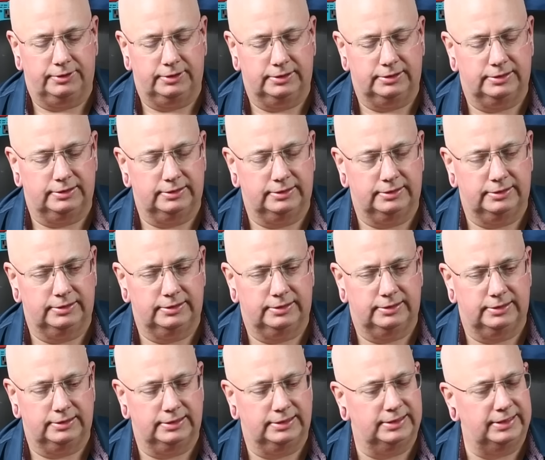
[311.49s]
This
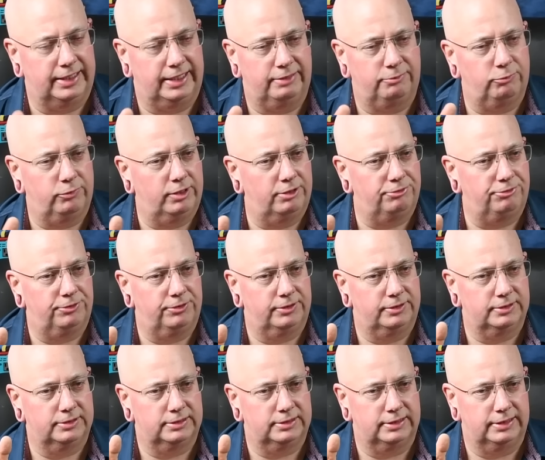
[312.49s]
is the same
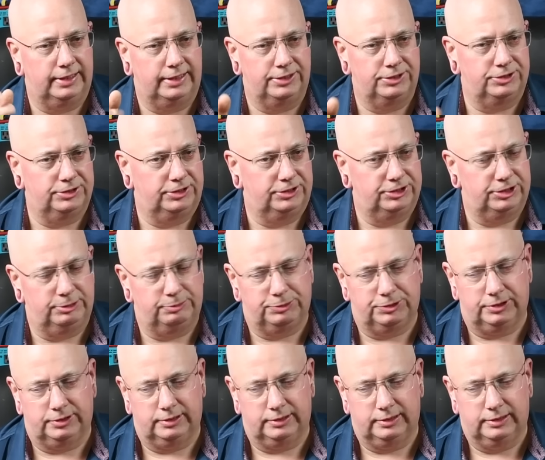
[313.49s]
reference in ancient
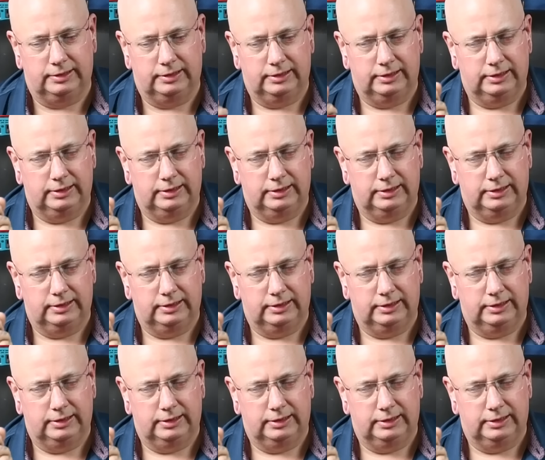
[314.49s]
Egyptian.